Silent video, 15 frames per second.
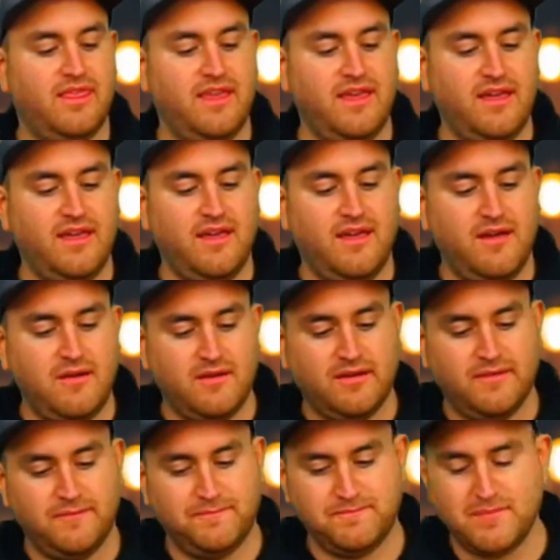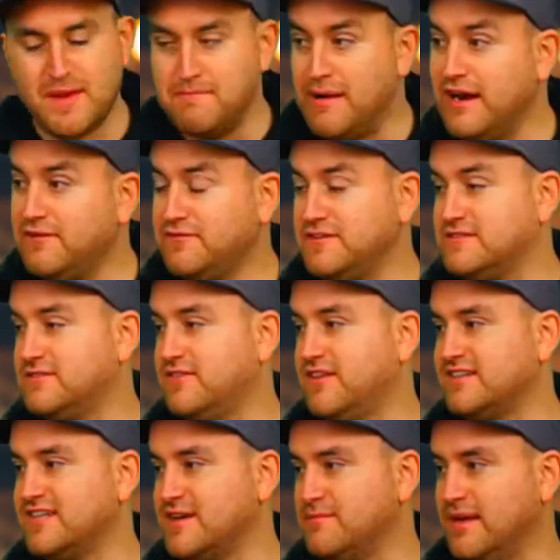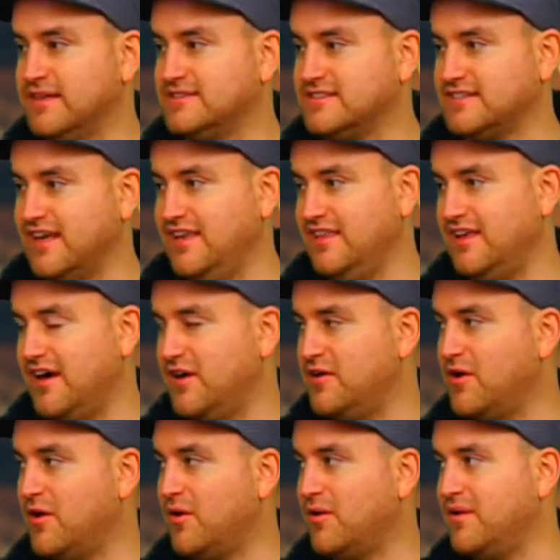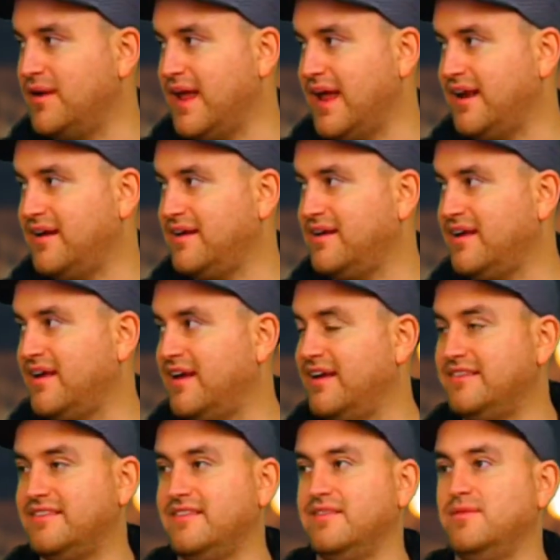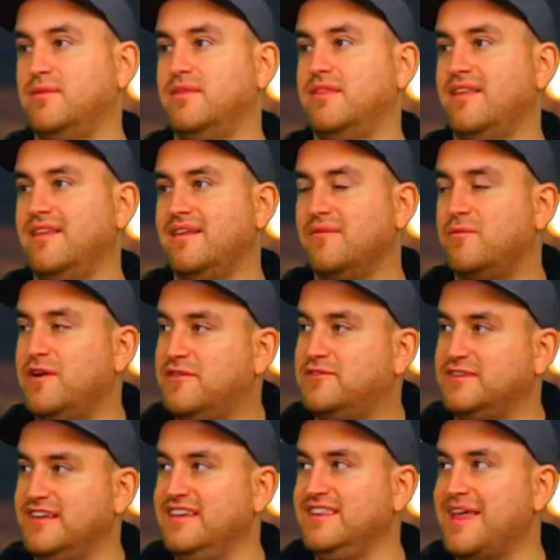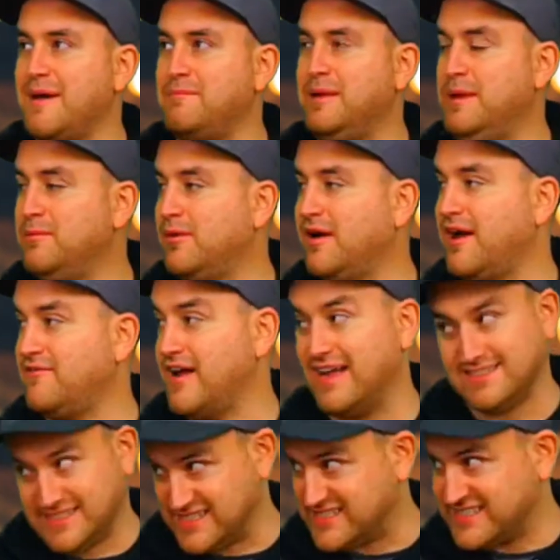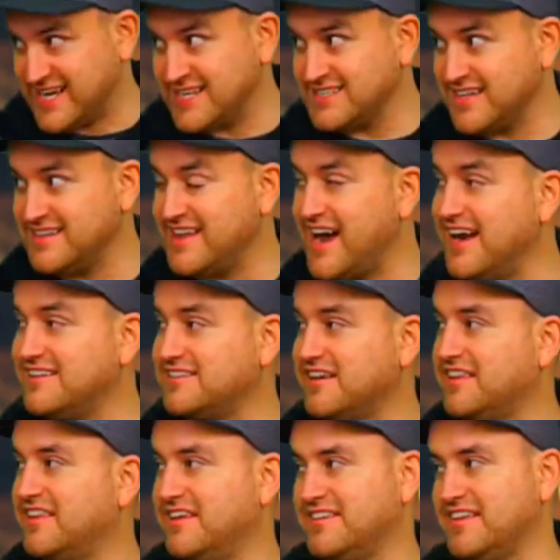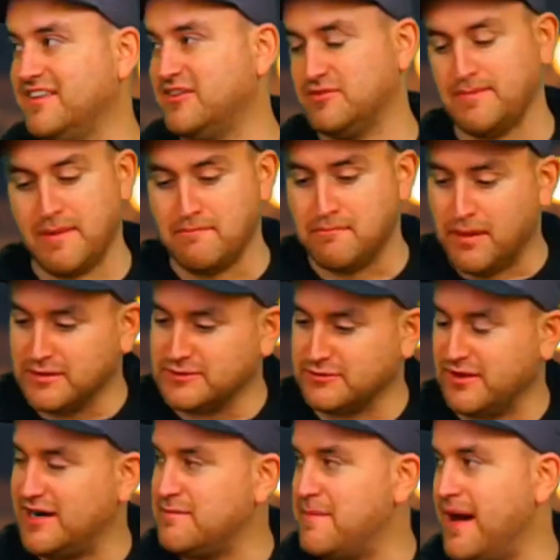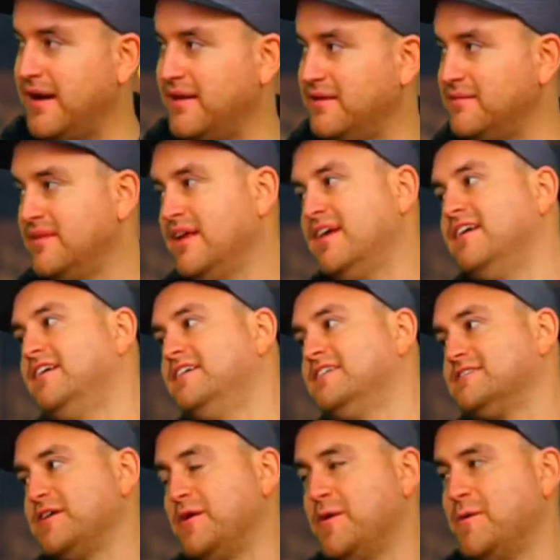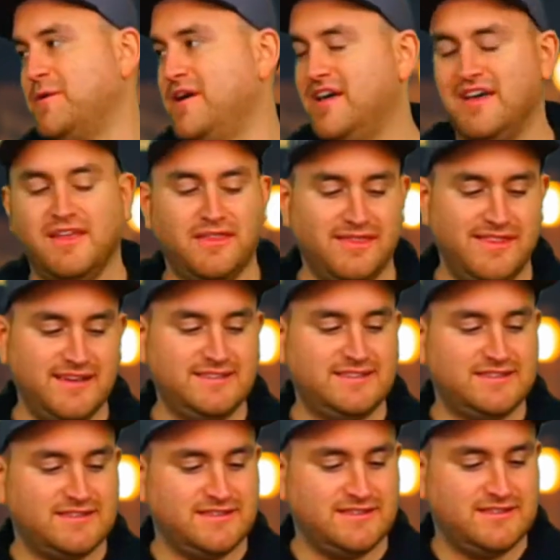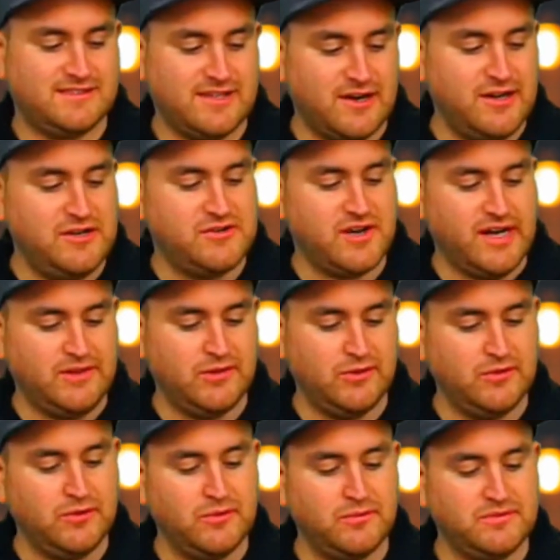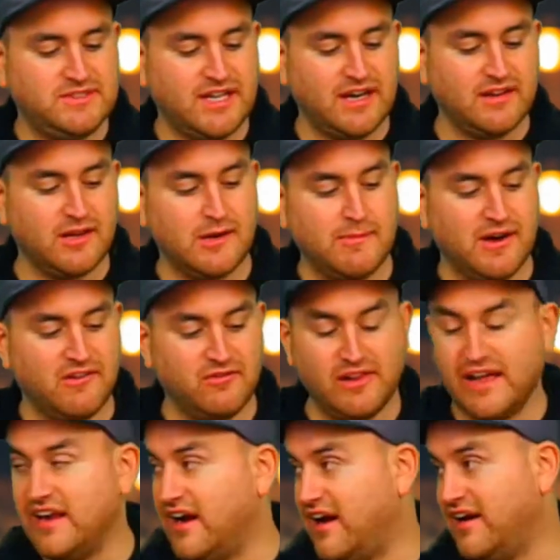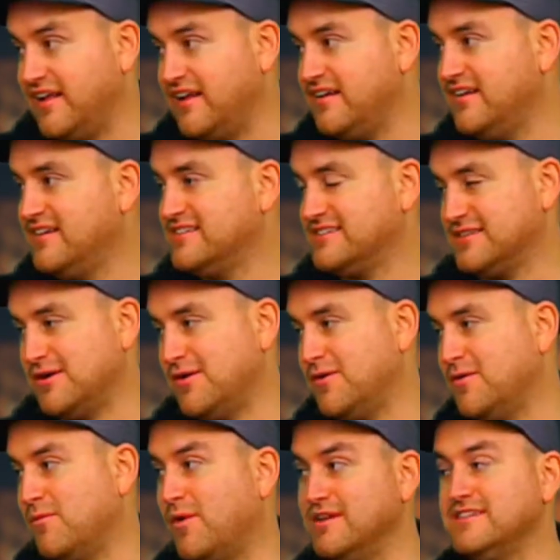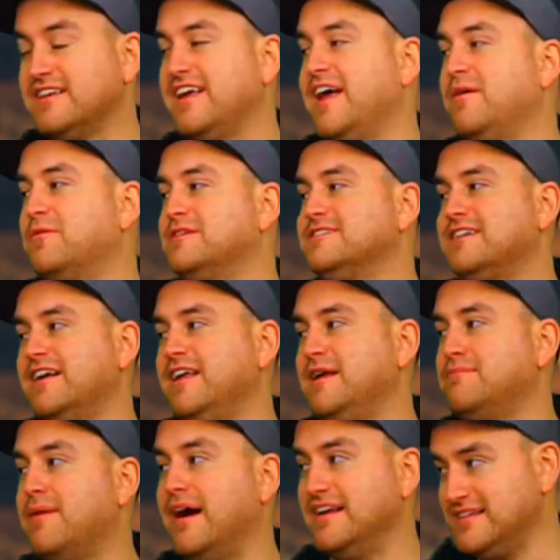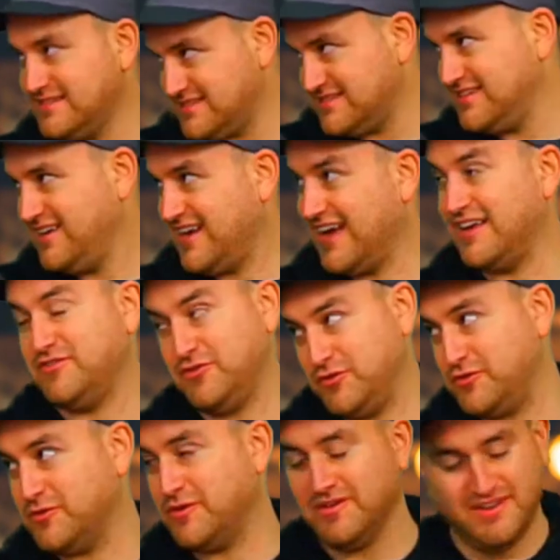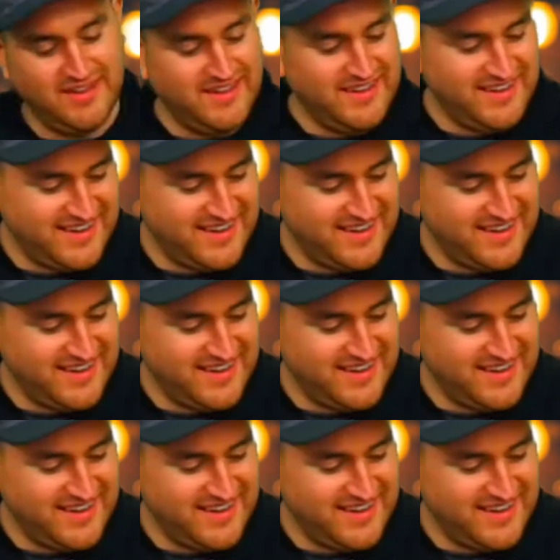the benefits of this have been slightly unknown, and we've seen that people have had success on diets like this, and there's been books written about it. So this study tried to shed a little bit of light on it. So once again, we're studying mice, as usual.